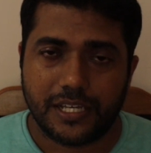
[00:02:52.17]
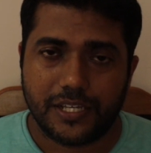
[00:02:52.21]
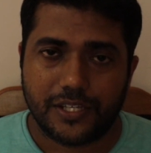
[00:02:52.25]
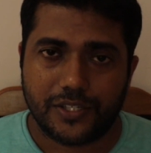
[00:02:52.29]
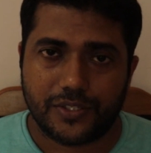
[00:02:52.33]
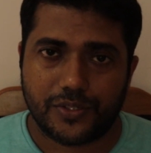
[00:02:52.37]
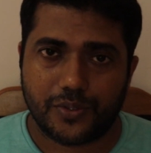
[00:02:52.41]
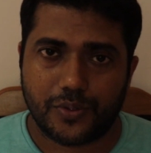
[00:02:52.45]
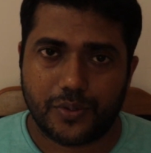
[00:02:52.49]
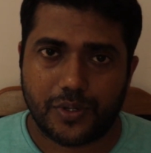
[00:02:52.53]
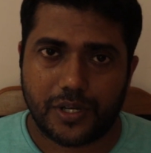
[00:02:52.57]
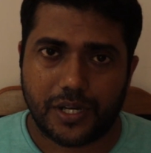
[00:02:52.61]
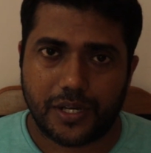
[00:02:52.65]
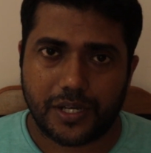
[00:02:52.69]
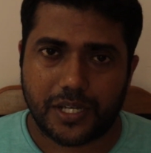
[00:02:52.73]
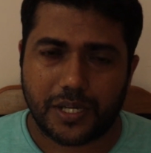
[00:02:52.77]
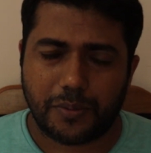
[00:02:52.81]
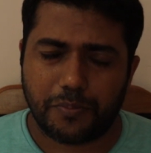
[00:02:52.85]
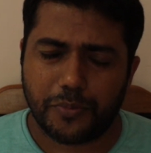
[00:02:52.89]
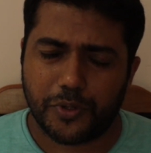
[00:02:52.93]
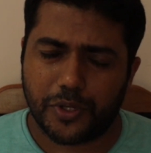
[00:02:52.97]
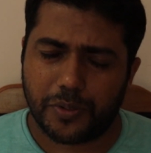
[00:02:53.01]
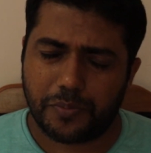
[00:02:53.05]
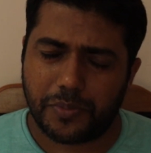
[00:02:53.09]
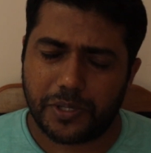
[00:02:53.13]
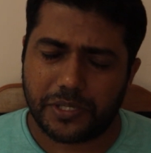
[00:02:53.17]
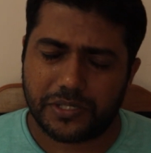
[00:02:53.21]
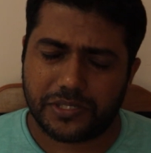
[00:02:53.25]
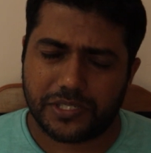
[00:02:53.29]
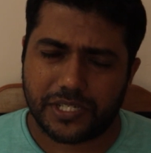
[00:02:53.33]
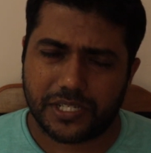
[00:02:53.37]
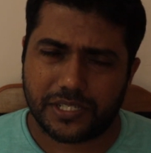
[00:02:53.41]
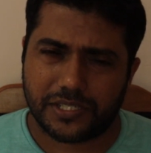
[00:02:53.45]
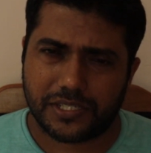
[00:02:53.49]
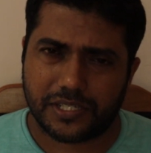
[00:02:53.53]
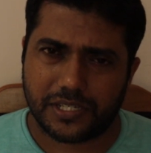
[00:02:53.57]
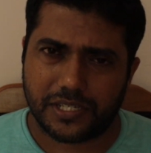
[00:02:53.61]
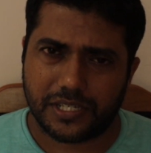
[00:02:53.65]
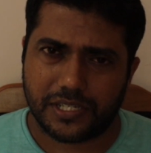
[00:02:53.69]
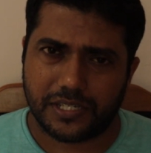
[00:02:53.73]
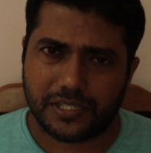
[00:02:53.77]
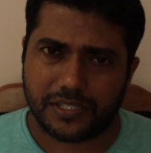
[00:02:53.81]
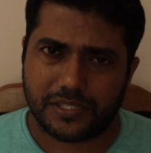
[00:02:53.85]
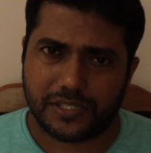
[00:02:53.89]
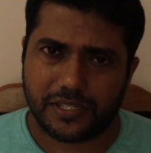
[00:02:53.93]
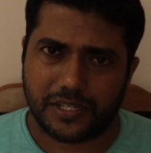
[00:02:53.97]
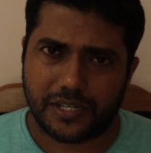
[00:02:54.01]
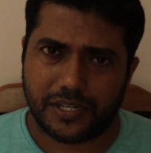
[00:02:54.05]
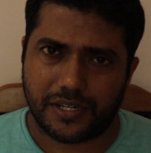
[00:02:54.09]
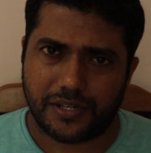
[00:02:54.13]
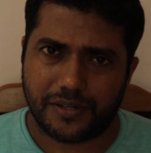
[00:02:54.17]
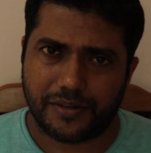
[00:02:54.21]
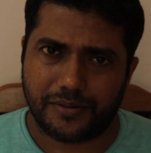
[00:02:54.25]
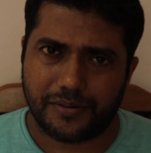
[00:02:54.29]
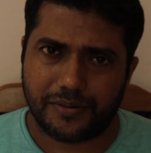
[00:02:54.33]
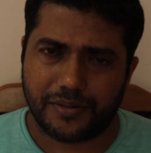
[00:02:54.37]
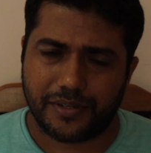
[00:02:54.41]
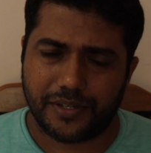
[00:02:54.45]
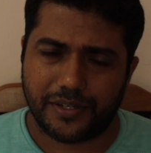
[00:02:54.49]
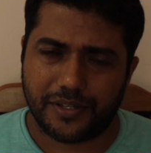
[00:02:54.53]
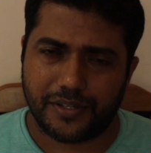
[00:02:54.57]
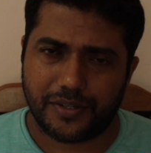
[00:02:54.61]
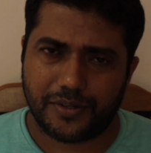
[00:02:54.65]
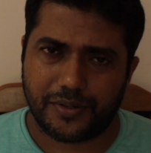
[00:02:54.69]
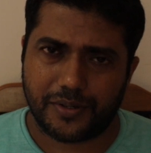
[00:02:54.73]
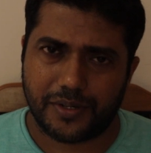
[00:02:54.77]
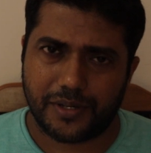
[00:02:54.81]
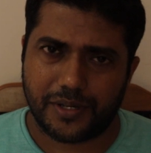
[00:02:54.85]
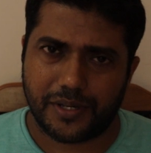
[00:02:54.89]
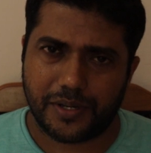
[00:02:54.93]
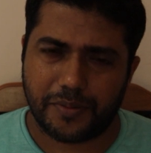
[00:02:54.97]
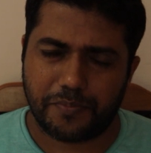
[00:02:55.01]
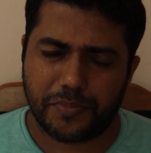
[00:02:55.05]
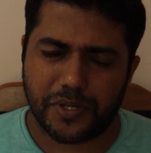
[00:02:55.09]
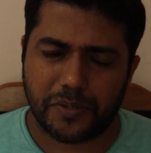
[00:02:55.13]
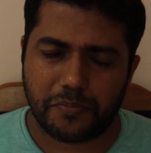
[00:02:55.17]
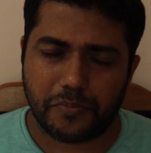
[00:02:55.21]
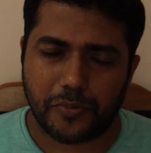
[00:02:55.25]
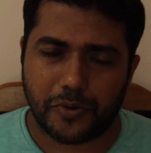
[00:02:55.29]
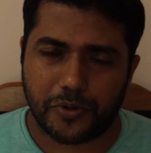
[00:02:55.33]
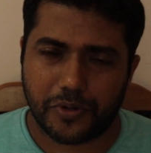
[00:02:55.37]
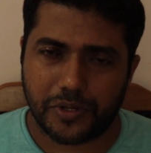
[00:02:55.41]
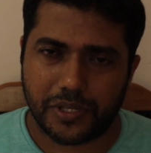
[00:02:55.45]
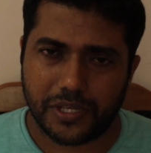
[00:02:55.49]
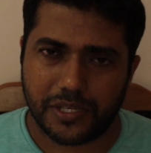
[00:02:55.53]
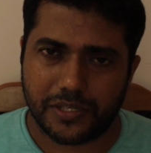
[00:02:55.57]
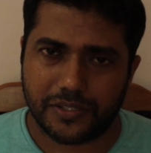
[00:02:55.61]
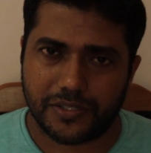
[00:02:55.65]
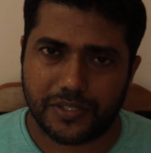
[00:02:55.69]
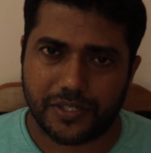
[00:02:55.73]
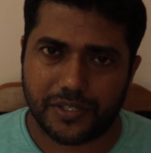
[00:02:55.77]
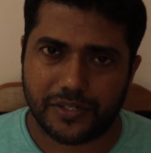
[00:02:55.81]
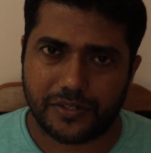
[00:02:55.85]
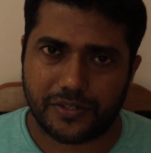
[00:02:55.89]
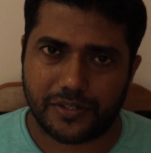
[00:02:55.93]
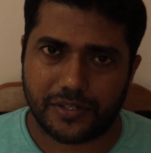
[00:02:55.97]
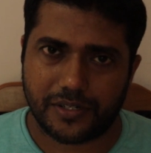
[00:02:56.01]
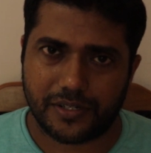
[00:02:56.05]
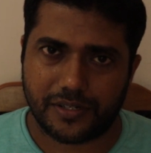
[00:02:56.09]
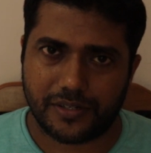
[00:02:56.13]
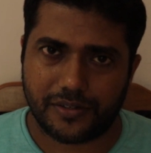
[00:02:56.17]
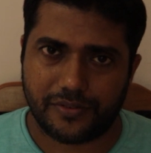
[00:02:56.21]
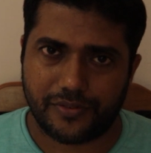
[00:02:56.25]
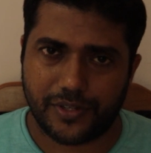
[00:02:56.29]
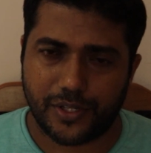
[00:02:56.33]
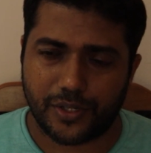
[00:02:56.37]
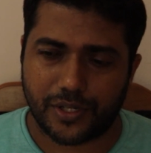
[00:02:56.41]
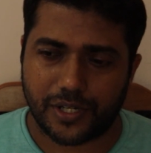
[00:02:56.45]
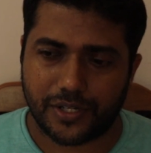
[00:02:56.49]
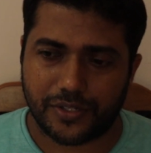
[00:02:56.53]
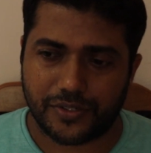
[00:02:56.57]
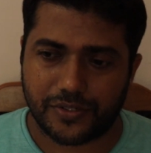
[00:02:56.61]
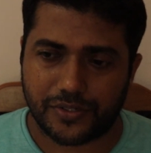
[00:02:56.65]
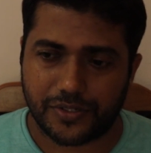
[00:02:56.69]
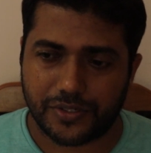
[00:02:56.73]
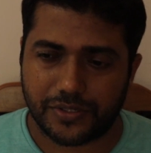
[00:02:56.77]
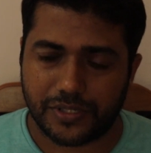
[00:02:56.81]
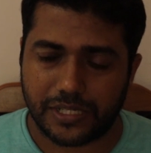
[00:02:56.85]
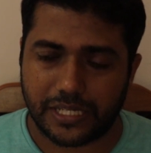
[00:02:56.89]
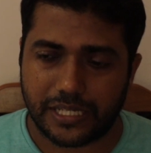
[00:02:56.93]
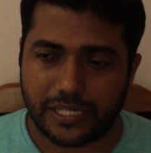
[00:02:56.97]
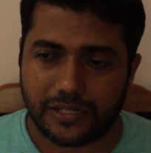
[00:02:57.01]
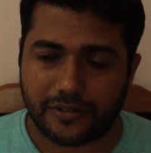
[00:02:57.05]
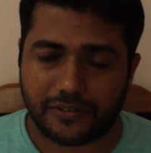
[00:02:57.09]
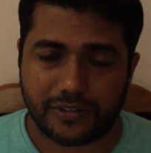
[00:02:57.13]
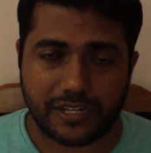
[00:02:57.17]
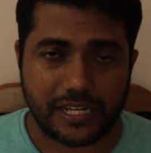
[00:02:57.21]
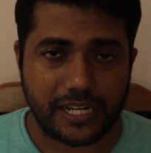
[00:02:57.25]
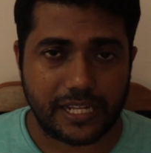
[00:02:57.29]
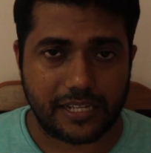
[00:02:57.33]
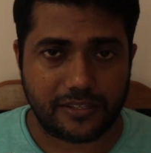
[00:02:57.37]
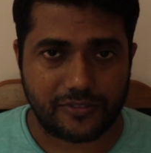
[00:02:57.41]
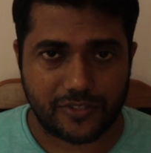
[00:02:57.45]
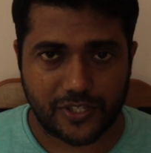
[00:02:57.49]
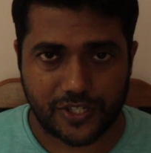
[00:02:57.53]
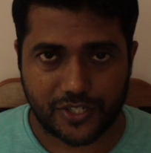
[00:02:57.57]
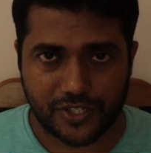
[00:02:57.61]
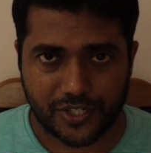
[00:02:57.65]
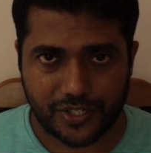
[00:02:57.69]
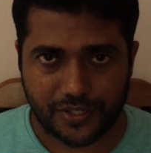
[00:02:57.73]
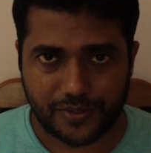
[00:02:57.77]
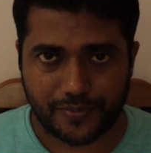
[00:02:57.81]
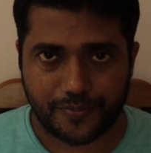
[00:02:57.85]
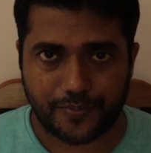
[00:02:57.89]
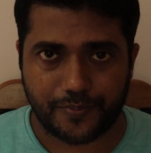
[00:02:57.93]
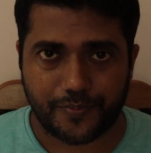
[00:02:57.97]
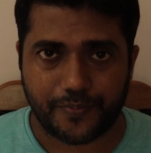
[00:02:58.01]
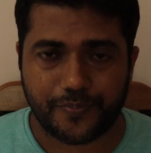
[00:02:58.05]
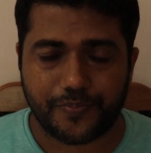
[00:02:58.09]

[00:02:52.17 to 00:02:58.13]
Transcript: So computer-based test is a bit more easier when you consider the reading session.